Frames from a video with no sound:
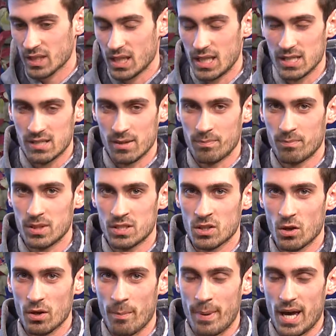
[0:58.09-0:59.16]
it's
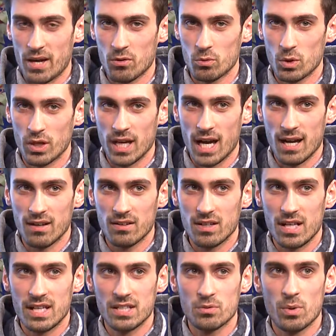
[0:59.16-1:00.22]
called a battle royale,
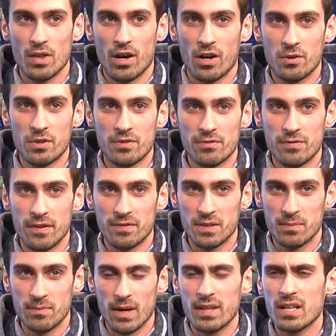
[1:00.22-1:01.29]
and it's with
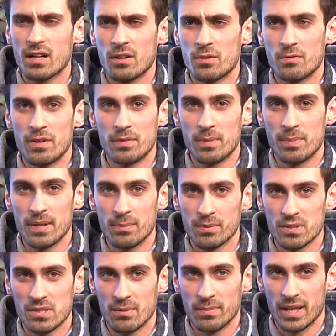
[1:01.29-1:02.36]
150, I think 150 people,
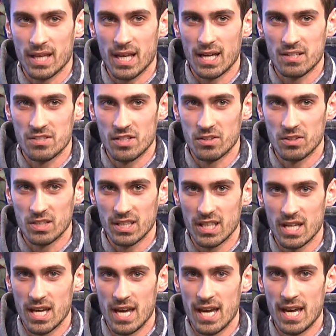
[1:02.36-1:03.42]
something like that generally.
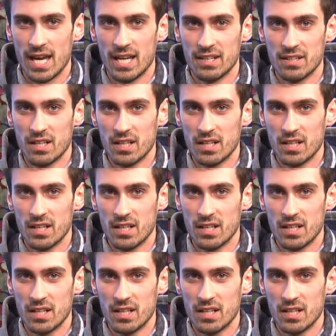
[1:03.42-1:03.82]
And